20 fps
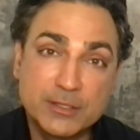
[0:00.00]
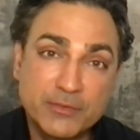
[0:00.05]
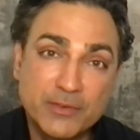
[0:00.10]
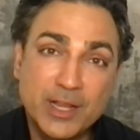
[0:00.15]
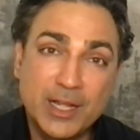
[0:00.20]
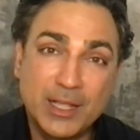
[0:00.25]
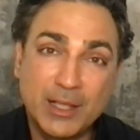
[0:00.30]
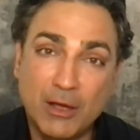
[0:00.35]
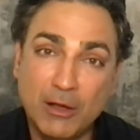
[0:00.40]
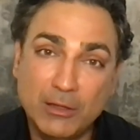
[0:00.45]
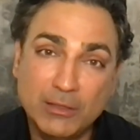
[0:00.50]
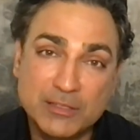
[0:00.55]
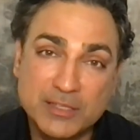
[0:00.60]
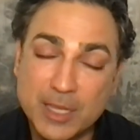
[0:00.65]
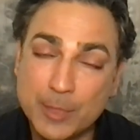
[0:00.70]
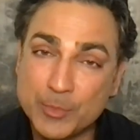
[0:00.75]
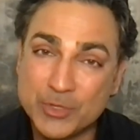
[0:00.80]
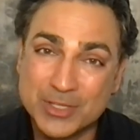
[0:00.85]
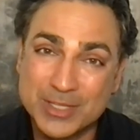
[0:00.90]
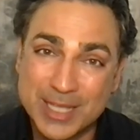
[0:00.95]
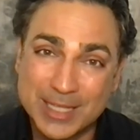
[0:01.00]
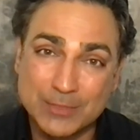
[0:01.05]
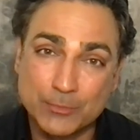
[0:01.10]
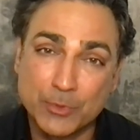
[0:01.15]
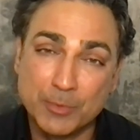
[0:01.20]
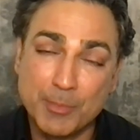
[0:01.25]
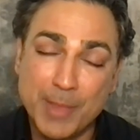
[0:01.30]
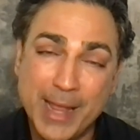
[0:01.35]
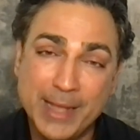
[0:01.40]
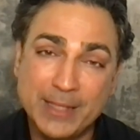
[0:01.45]
of getting Alzheimer's. That
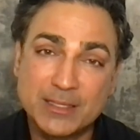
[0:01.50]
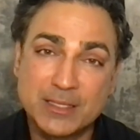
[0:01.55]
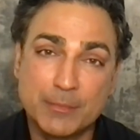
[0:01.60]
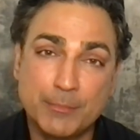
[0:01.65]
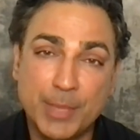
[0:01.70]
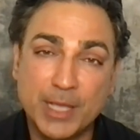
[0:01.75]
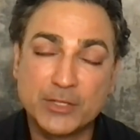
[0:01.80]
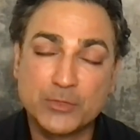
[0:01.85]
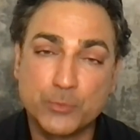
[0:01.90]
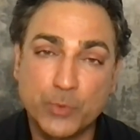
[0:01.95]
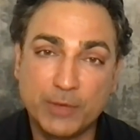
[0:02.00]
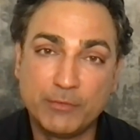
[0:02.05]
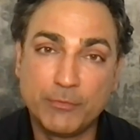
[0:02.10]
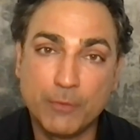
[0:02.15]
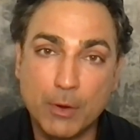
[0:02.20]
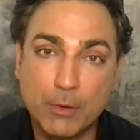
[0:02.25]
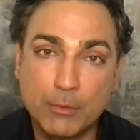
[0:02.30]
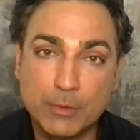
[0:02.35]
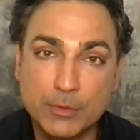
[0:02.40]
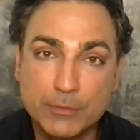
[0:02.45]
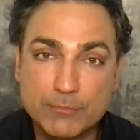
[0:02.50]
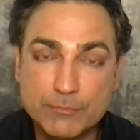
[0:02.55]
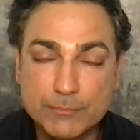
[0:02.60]
remains the best way forward.